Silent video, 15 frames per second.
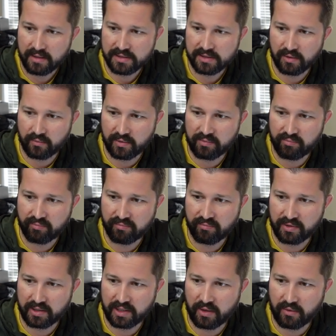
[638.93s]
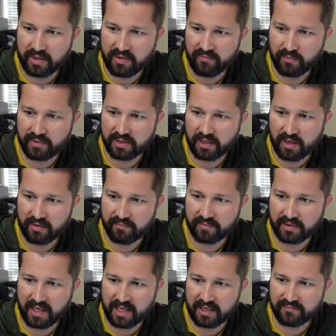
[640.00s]
So we, you know, even with the
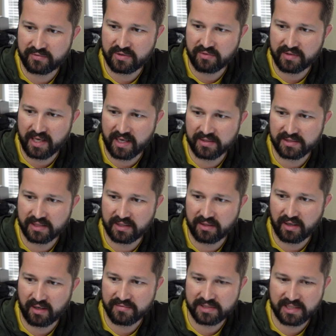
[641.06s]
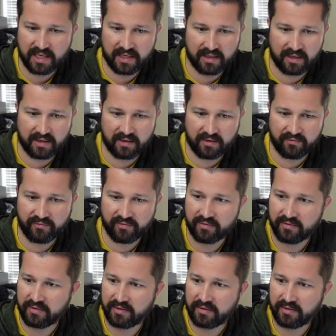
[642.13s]
gain of 2,000, an offset of,